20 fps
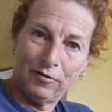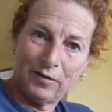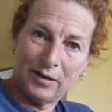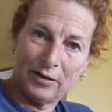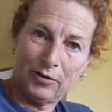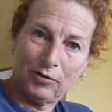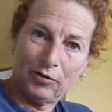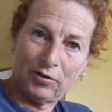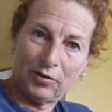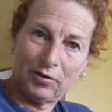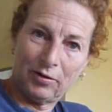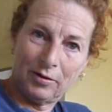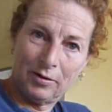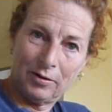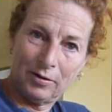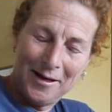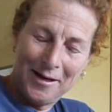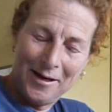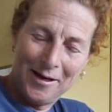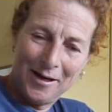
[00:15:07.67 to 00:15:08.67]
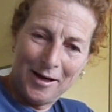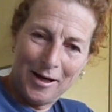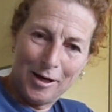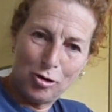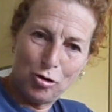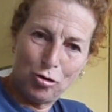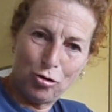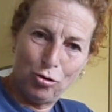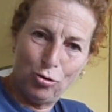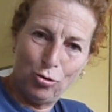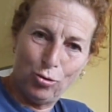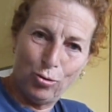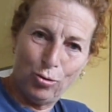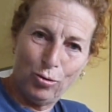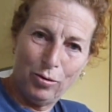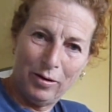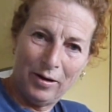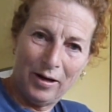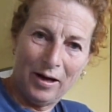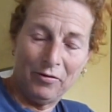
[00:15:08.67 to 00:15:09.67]
us has to do
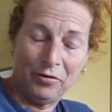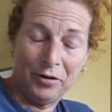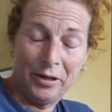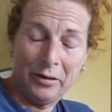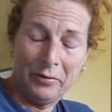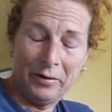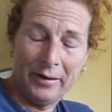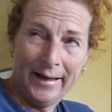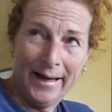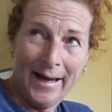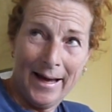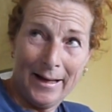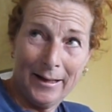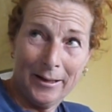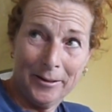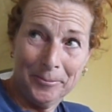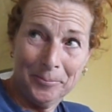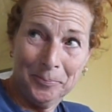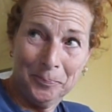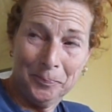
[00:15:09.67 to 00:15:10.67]
every now and then